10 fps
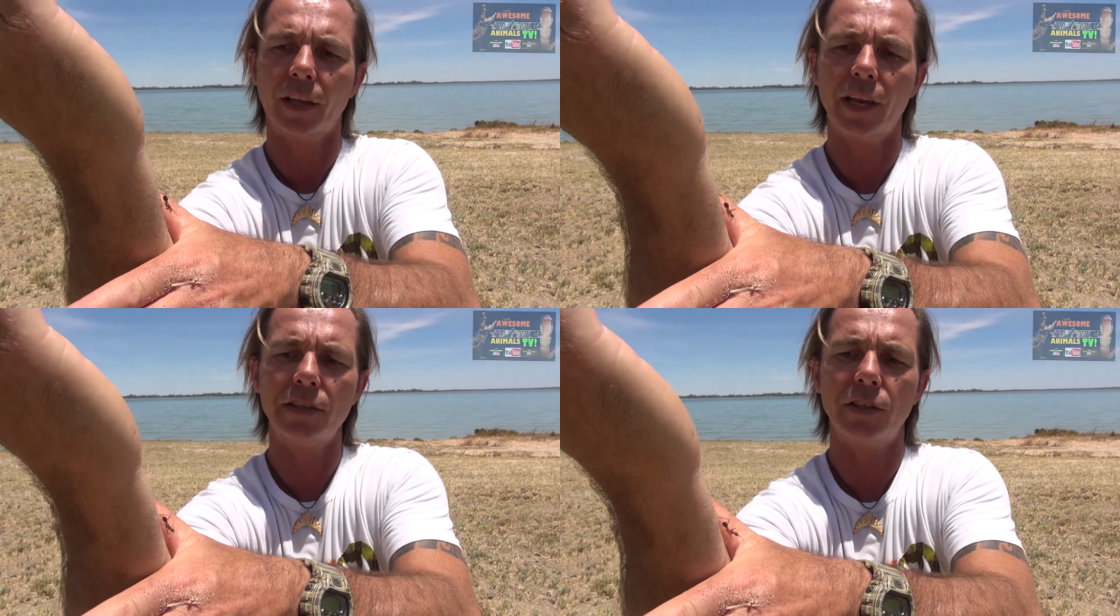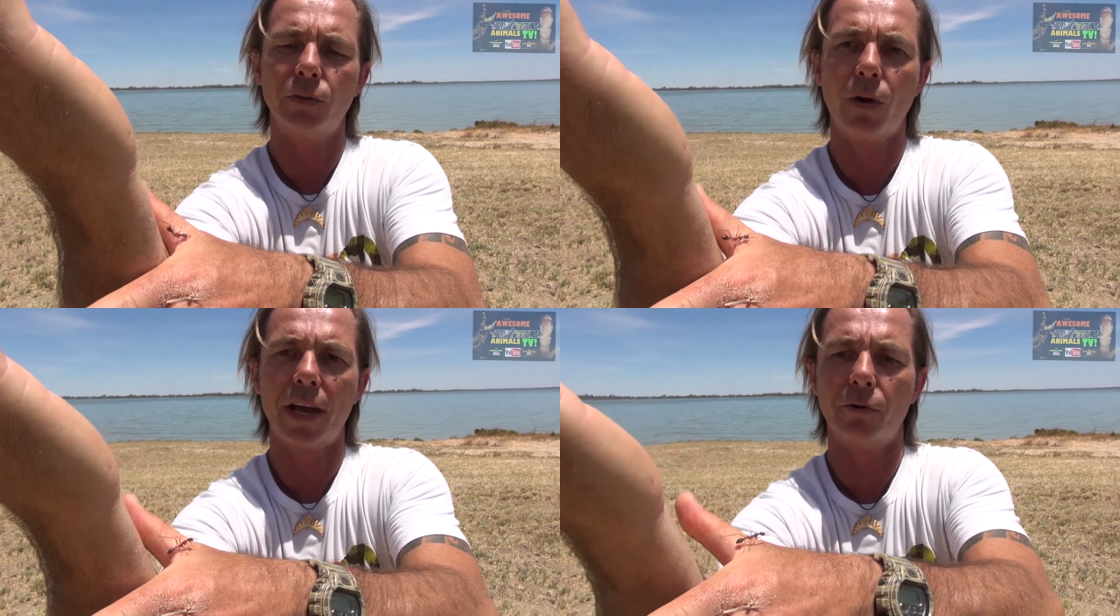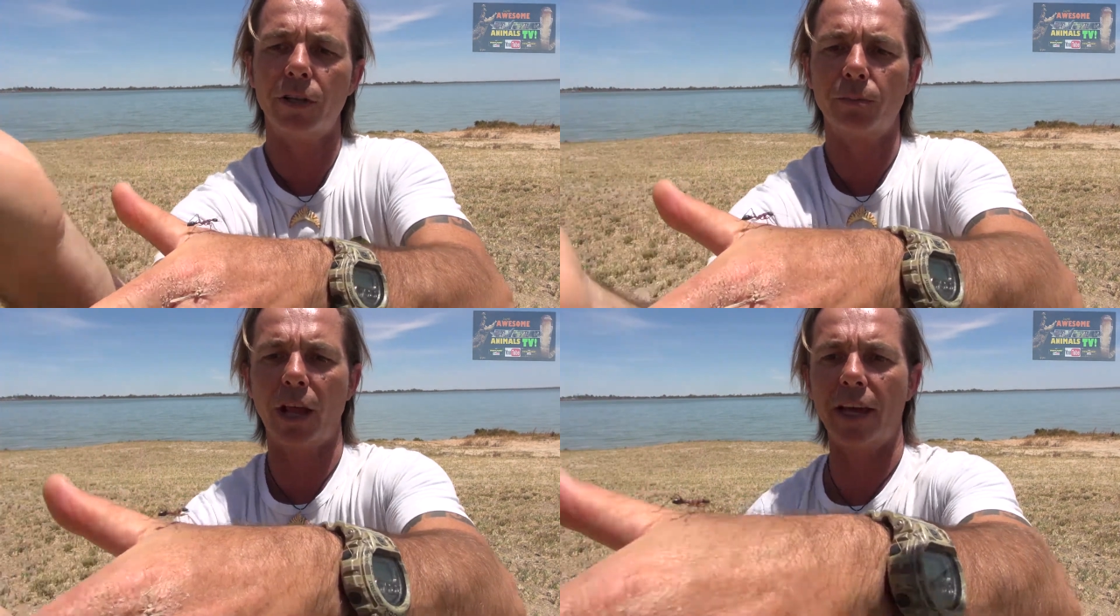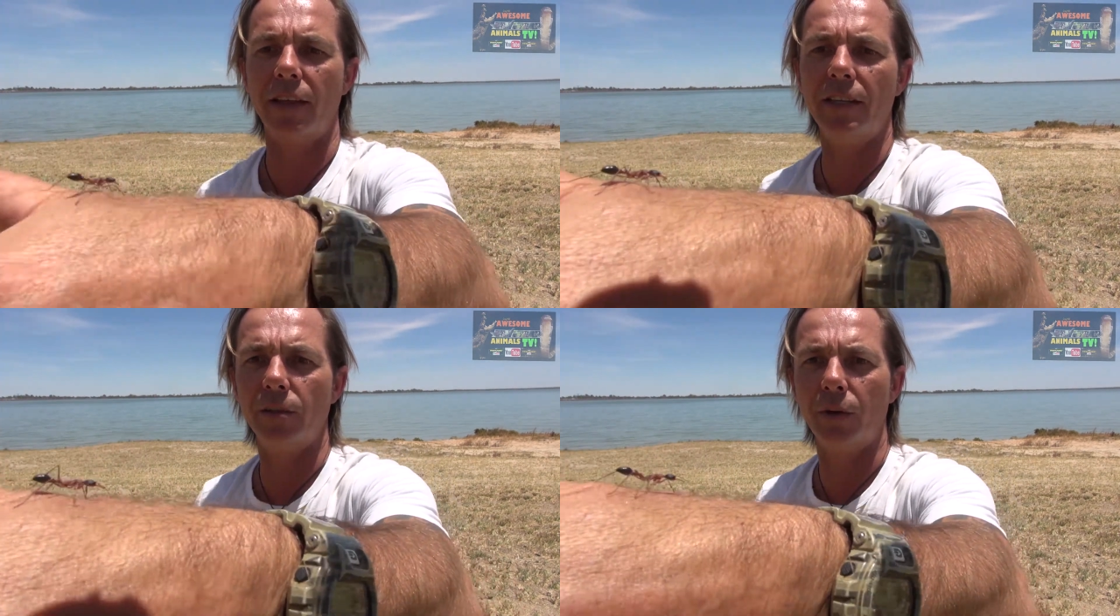Easiest way to explain
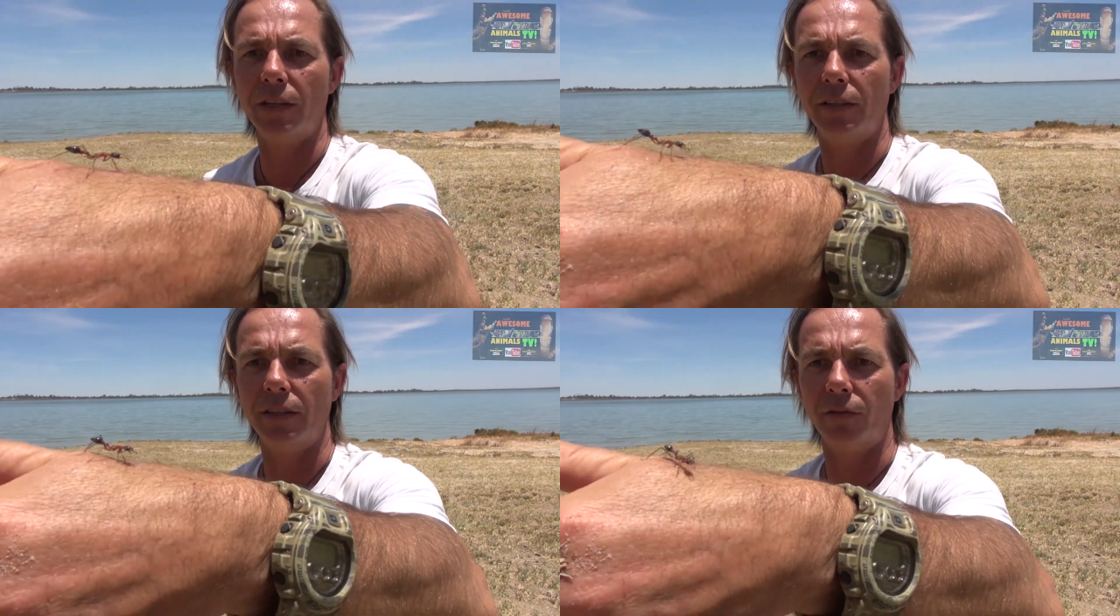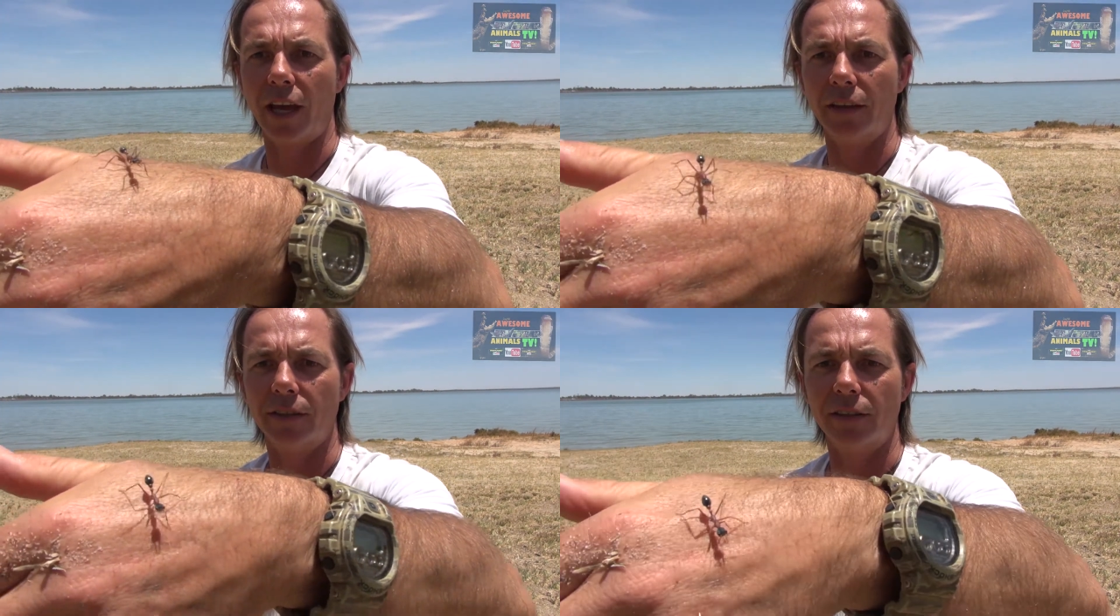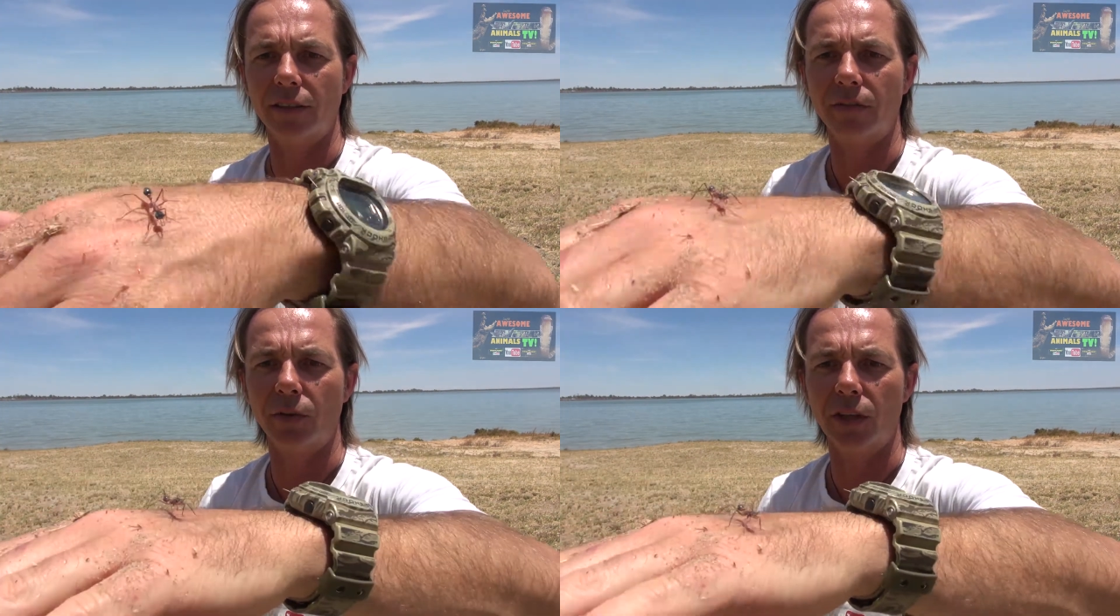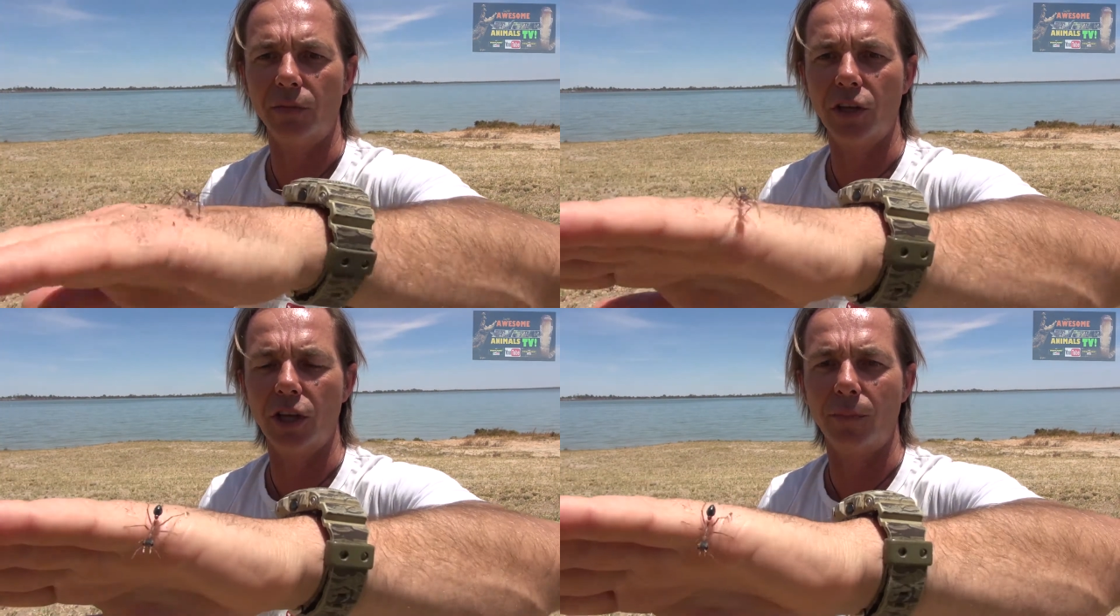these species of ants is
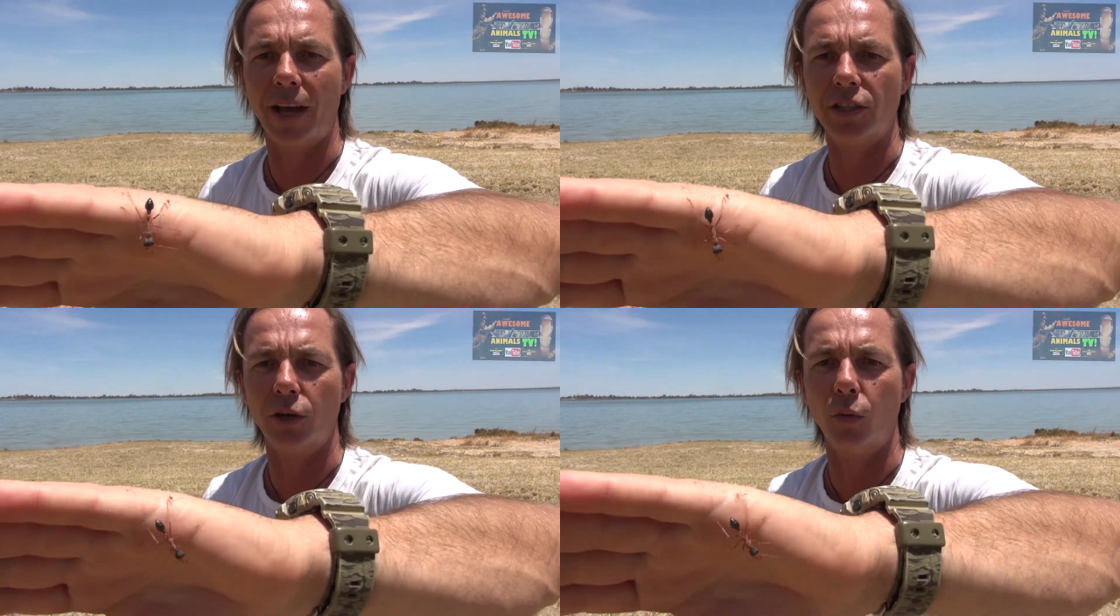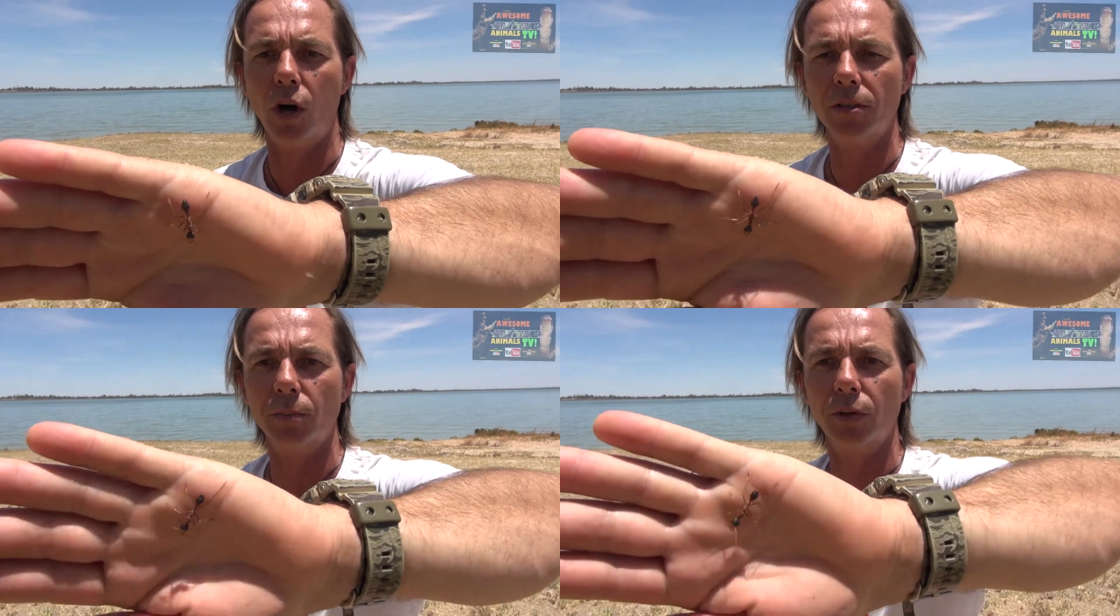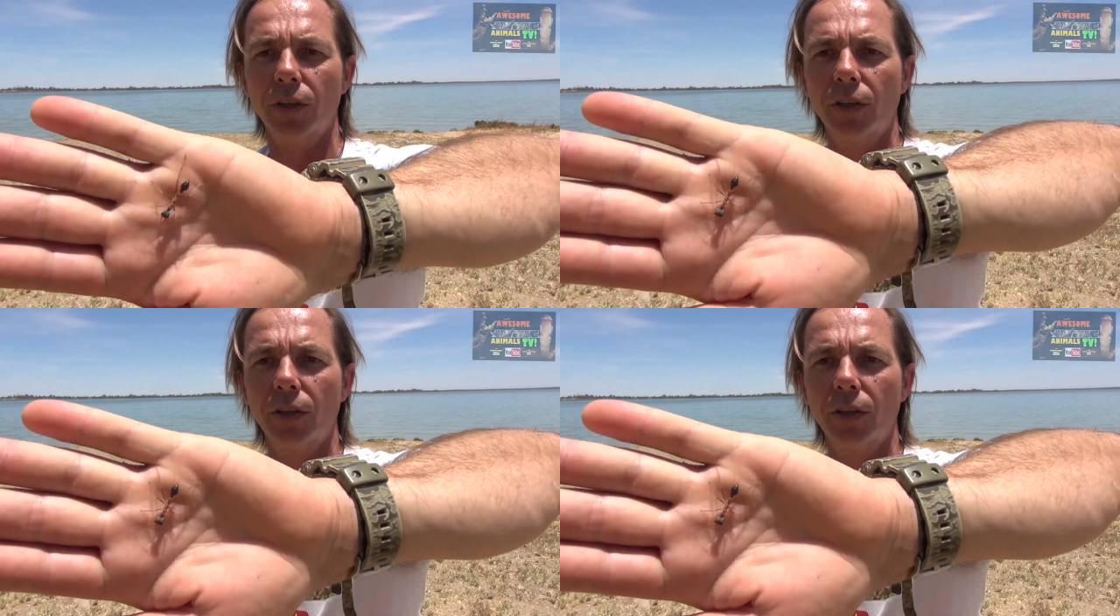if you can imagine a wasp